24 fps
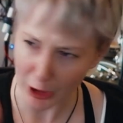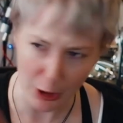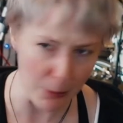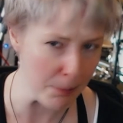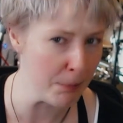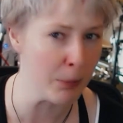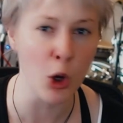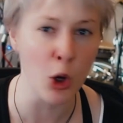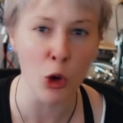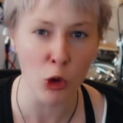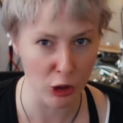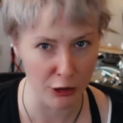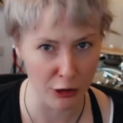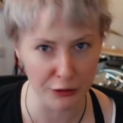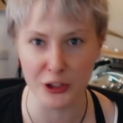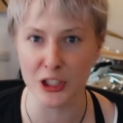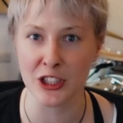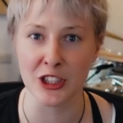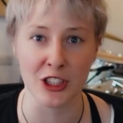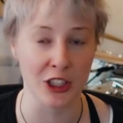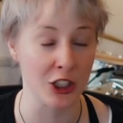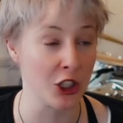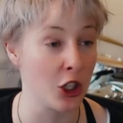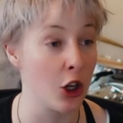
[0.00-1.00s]
More
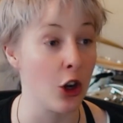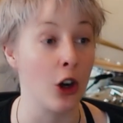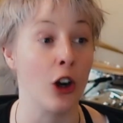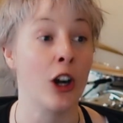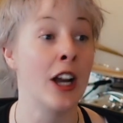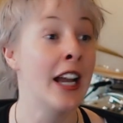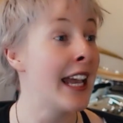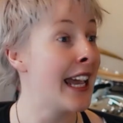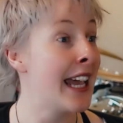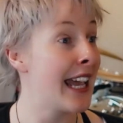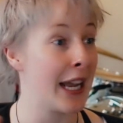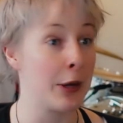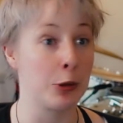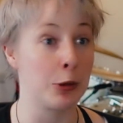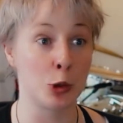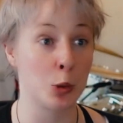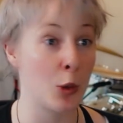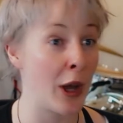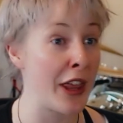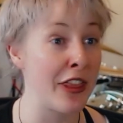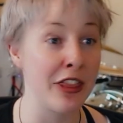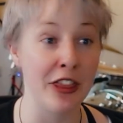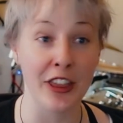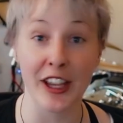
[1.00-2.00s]
often than not, it was
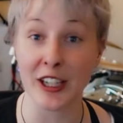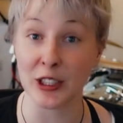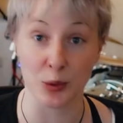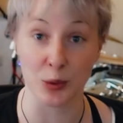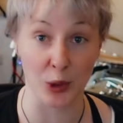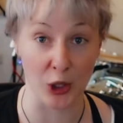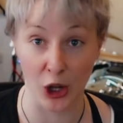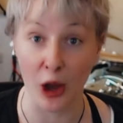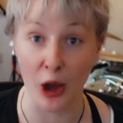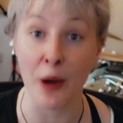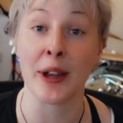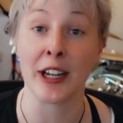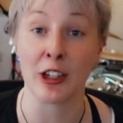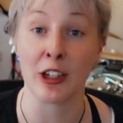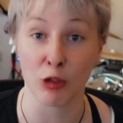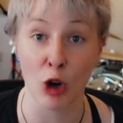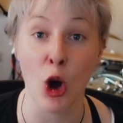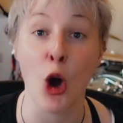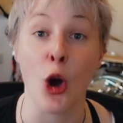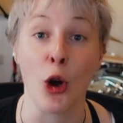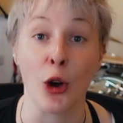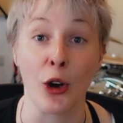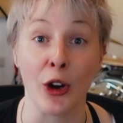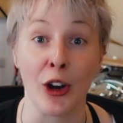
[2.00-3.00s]
when things were going
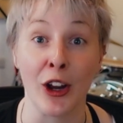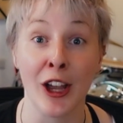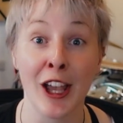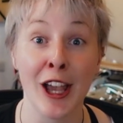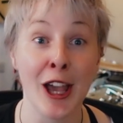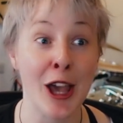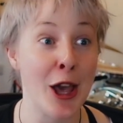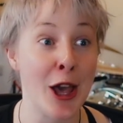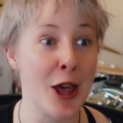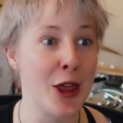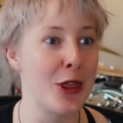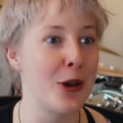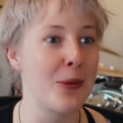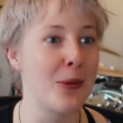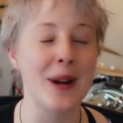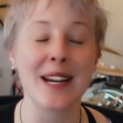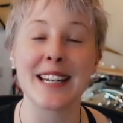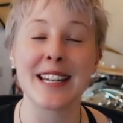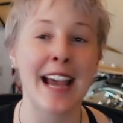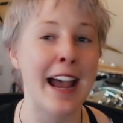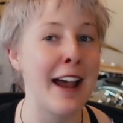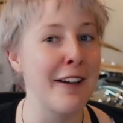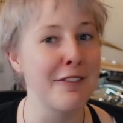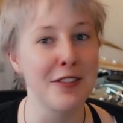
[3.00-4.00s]
wrong that
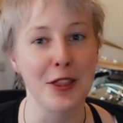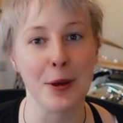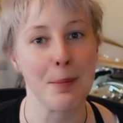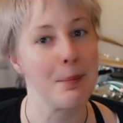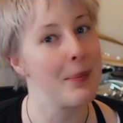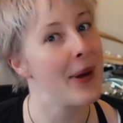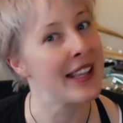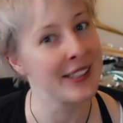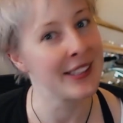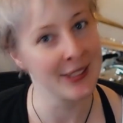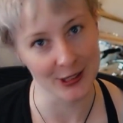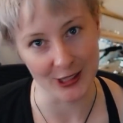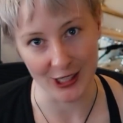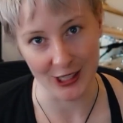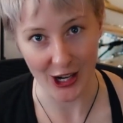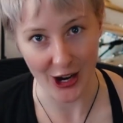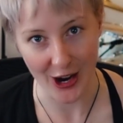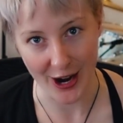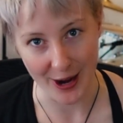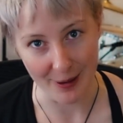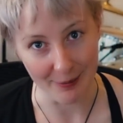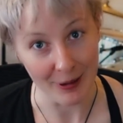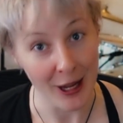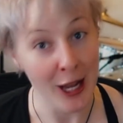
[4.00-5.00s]
we'd have the best
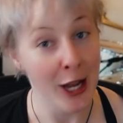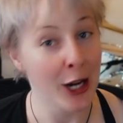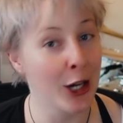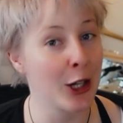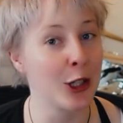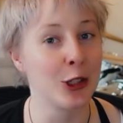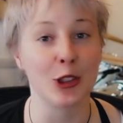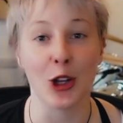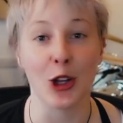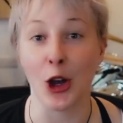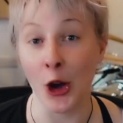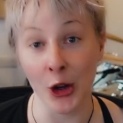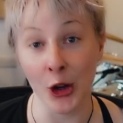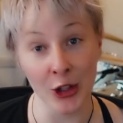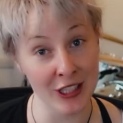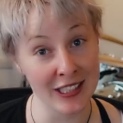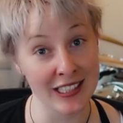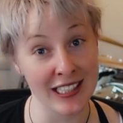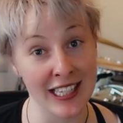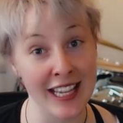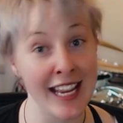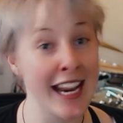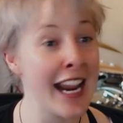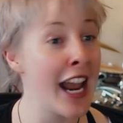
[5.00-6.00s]
time, because
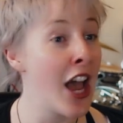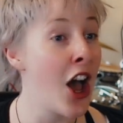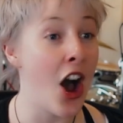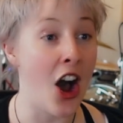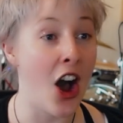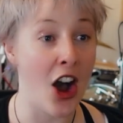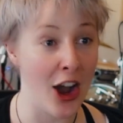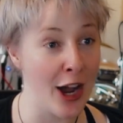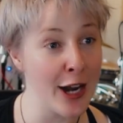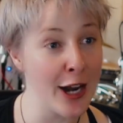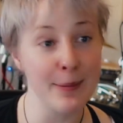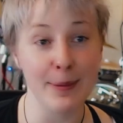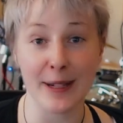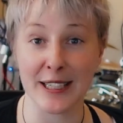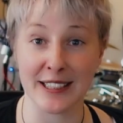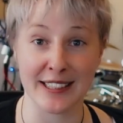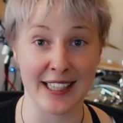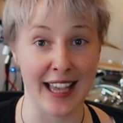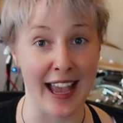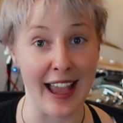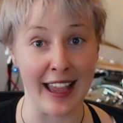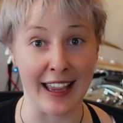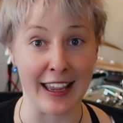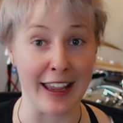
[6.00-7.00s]
honestly, I'd be
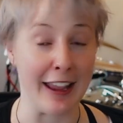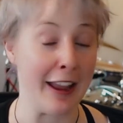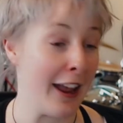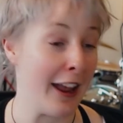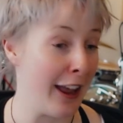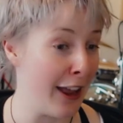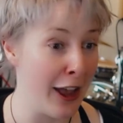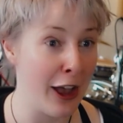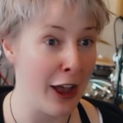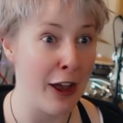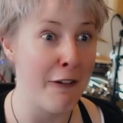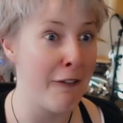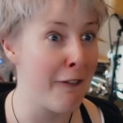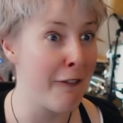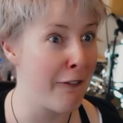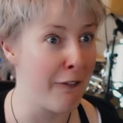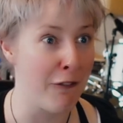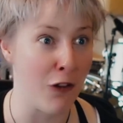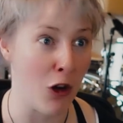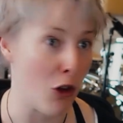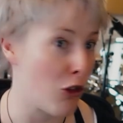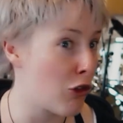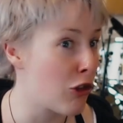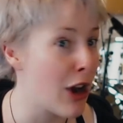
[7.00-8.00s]
sat here
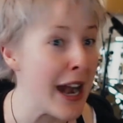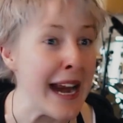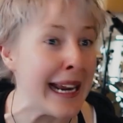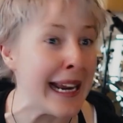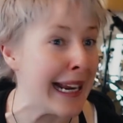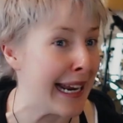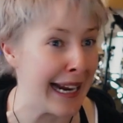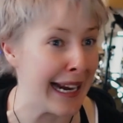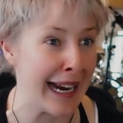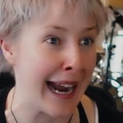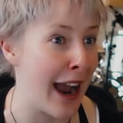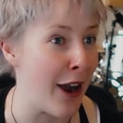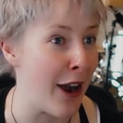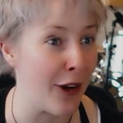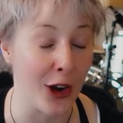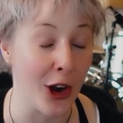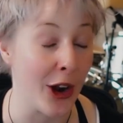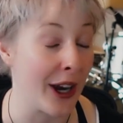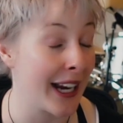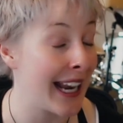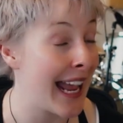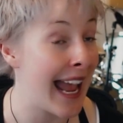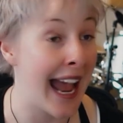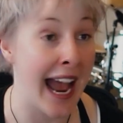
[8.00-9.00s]
freaking out
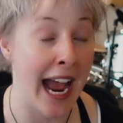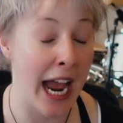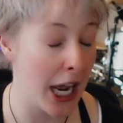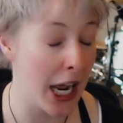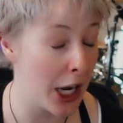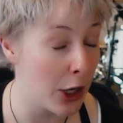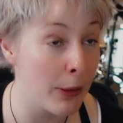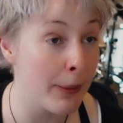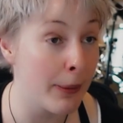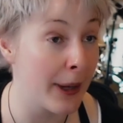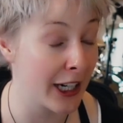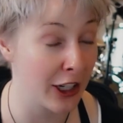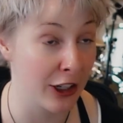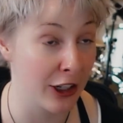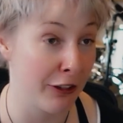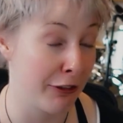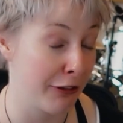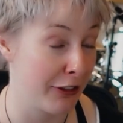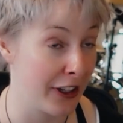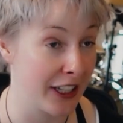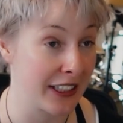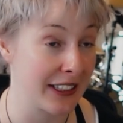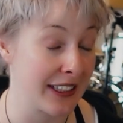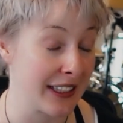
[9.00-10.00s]
going, how am I going to
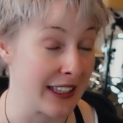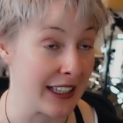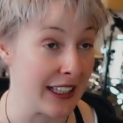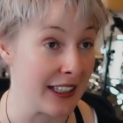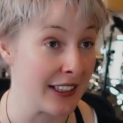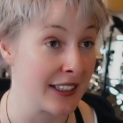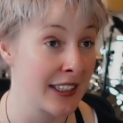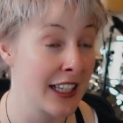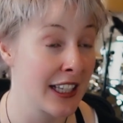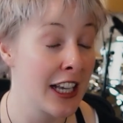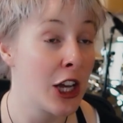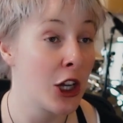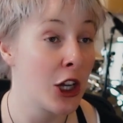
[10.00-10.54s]
fix this?